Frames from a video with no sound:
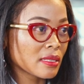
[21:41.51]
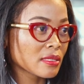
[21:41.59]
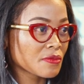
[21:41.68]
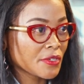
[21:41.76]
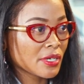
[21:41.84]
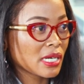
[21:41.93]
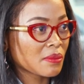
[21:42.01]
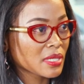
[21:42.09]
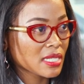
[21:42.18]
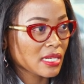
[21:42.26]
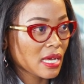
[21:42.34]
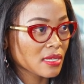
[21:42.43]
there's very
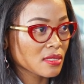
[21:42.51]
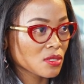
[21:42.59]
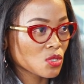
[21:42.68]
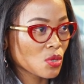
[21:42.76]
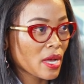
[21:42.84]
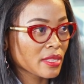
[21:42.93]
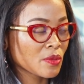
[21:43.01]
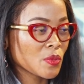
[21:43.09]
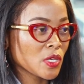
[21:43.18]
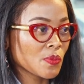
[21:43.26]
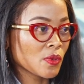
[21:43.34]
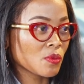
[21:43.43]
limited access to other
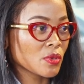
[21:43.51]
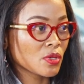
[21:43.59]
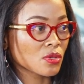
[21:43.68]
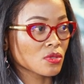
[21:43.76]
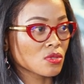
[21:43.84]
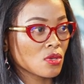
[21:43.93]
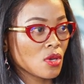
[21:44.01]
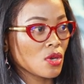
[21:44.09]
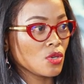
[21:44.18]
people because